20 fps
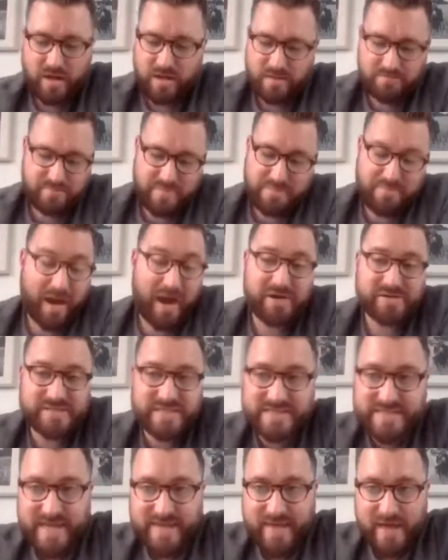embarrassed to
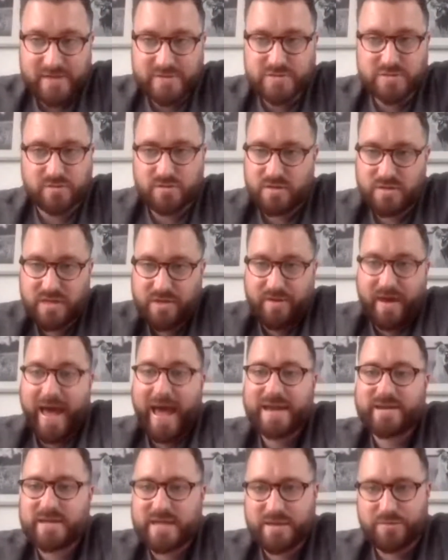say that at all. I
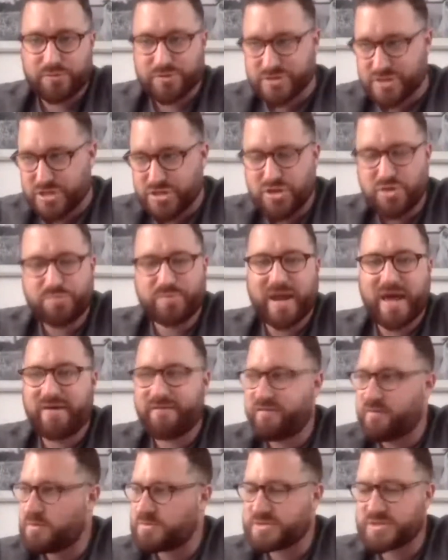hadn't. It was a new
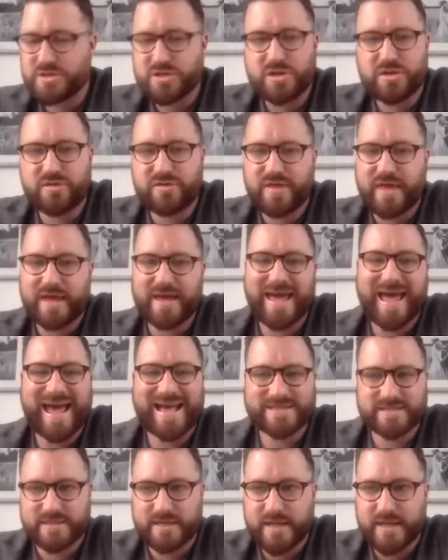platform, it was a new thing. I had
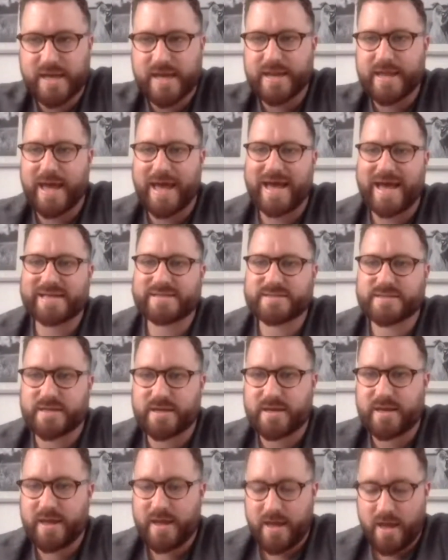to learn it. I had to
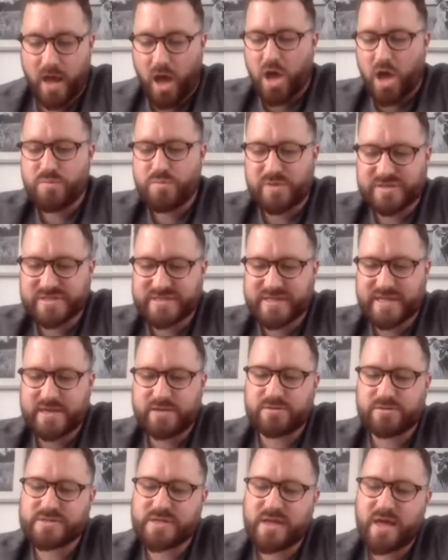hone my
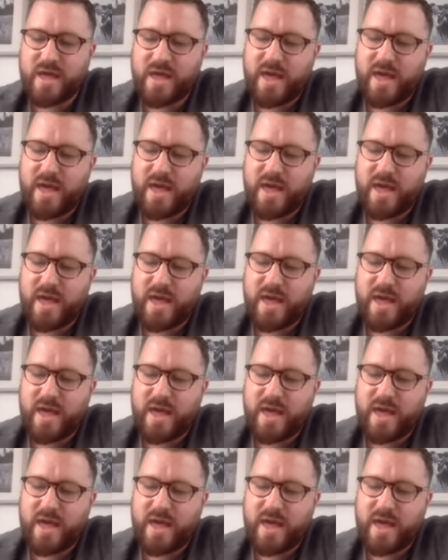skills.